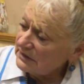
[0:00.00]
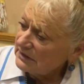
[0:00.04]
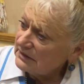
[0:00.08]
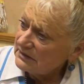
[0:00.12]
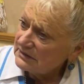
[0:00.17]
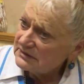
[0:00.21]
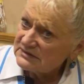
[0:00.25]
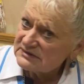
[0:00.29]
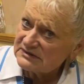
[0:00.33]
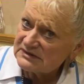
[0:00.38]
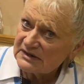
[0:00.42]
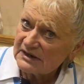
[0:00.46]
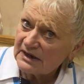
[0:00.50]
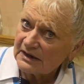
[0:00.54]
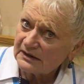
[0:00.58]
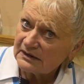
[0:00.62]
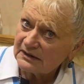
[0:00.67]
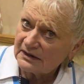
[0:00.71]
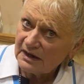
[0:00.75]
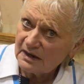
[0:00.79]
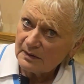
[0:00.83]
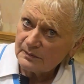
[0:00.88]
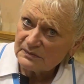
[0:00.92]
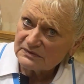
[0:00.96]
in their
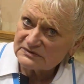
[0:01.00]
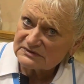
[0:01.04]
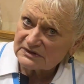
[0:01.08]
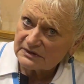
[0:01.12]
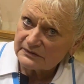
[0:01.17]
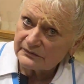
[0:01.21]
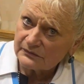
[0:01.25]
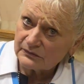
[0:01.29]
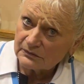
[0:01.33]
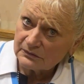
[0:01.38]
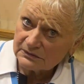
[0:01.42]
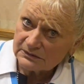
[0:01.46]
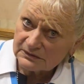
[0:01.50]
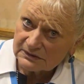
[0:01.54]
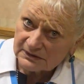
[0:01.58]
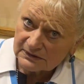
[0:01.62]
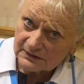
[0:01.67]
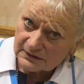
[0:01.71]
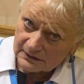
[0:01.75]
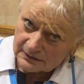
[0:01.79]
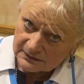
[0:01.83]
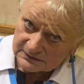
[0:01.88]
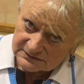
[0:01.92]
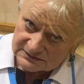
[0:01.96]
name the word
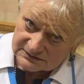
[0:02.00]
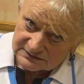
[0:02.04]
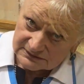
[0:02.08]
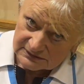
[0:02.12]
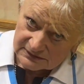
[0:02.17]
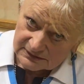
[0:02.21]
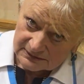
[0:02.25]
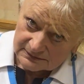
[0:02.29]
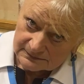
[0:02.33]
thoracic.